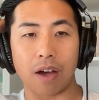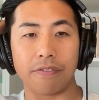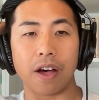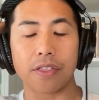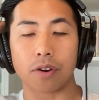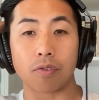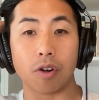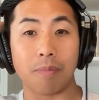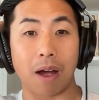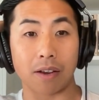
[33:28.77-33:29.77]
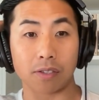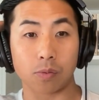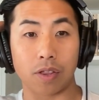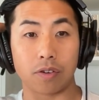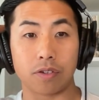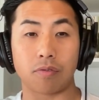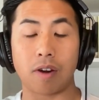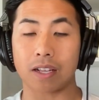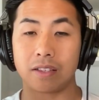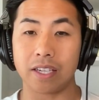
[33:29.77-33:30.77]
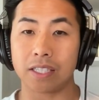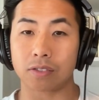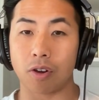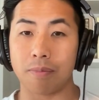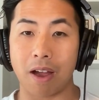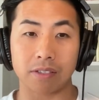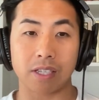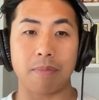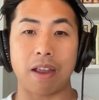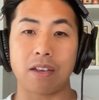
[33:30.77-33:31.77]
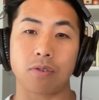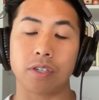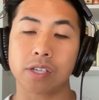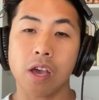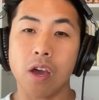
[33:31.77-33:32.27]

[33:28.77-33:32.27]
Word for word: of other role models, whether directly as role models and mentors